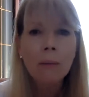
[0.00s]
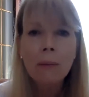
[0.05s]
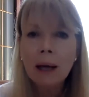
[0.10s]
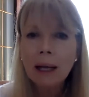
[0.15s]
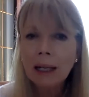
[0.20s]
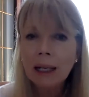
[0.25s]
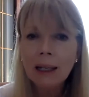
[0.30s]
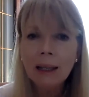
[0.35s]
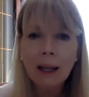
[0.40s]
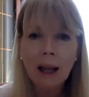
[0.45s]

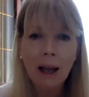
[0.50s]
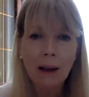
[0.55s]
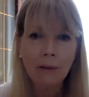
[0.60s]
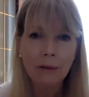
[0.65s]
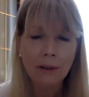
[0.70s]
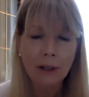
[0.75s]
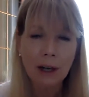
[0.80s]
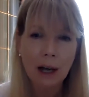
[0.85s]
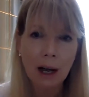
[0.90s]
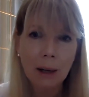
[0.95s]
many
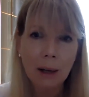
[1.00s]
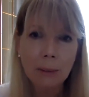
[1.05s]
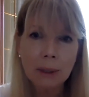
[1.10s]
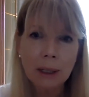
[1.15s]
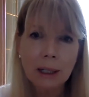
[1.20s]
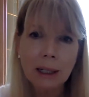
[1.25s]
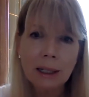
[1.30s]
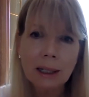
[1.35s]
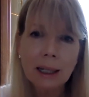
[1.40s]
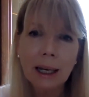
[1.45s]
lifetimes,
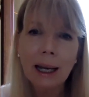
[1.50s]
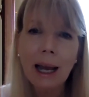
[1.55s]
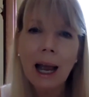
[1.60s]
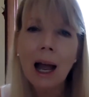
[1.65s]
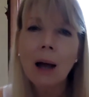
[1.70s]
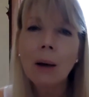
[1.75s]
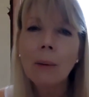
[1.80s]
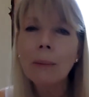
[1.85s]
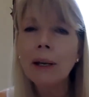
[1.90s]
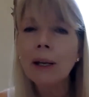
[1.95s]
and it's like,
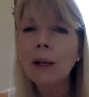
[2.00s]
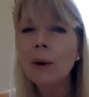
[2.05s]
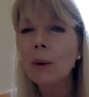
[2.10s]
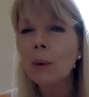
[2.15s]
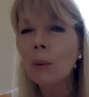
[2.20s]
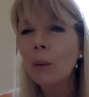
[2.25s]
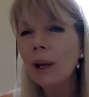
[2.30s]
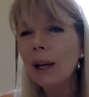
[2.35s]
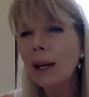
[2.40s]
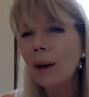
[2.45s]
how many are
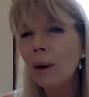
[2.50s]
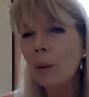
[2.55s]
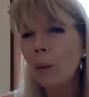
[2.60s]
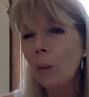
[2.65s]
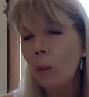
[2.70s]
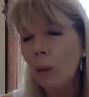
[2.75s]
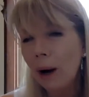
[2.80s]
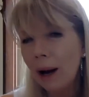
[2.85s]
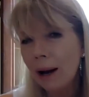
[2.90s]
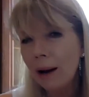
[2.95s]
we
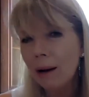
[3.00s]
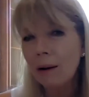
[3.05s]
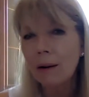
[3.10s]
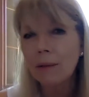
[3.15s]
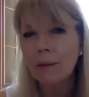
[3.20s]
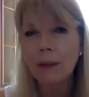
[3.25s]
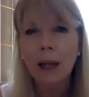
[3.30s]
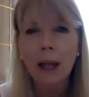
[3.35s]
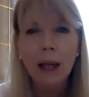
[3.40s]
aware of?